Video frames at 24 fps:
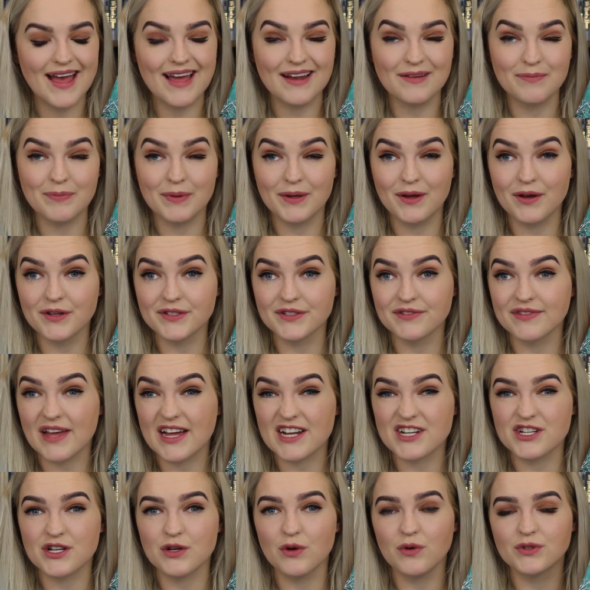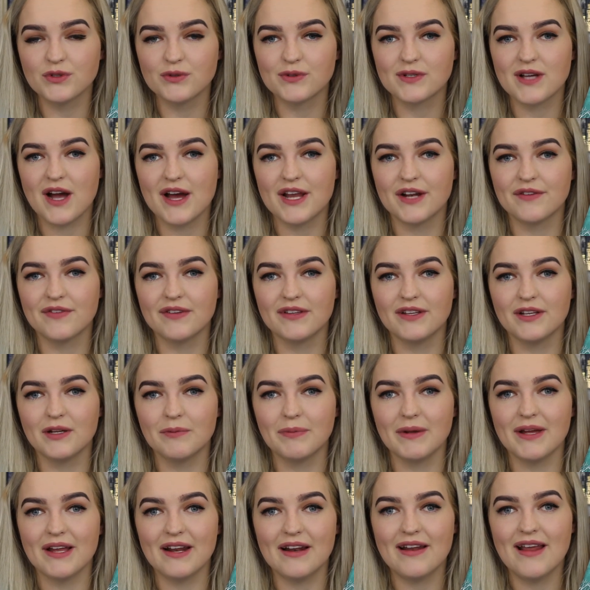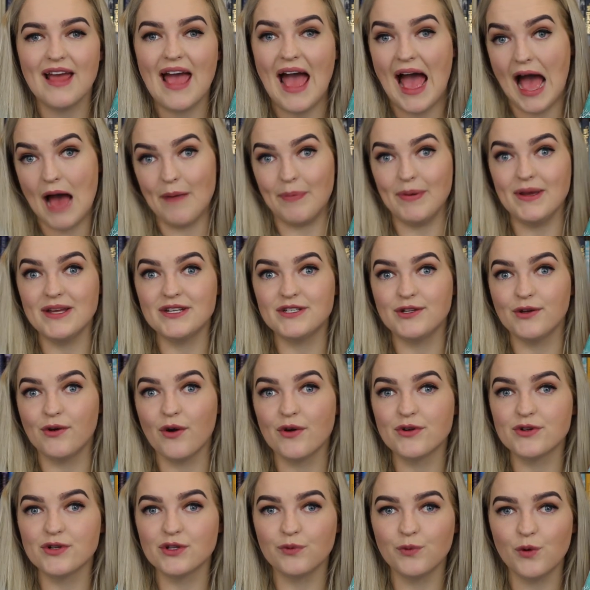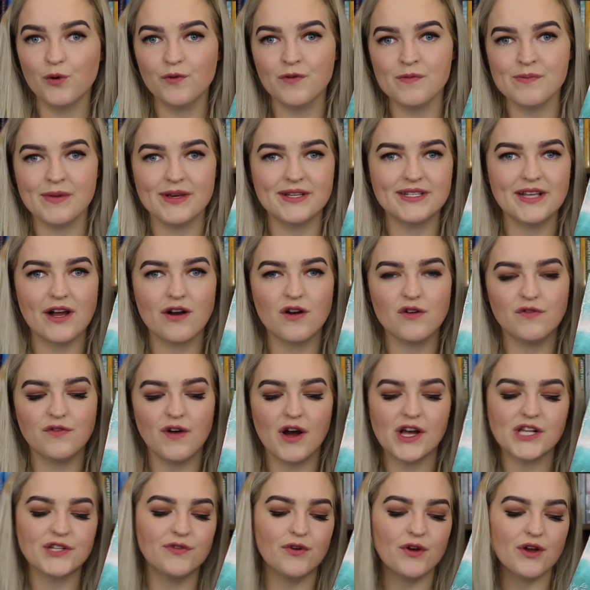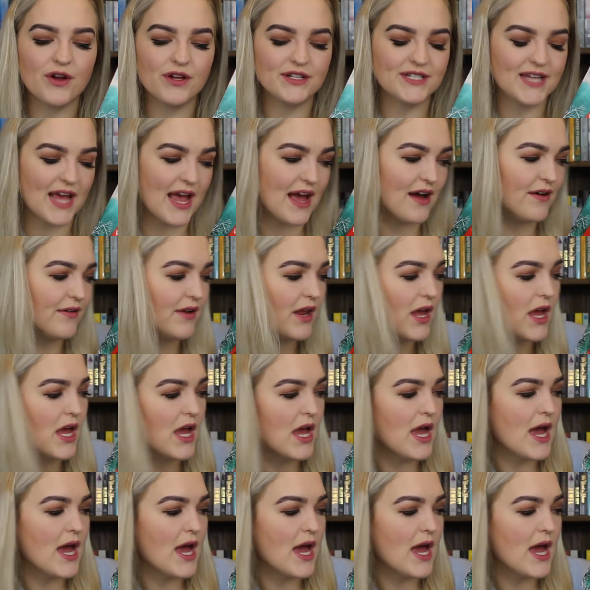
and because of that, she also is kind of a little bit happy to go to the wolf and be sacrificed for her town.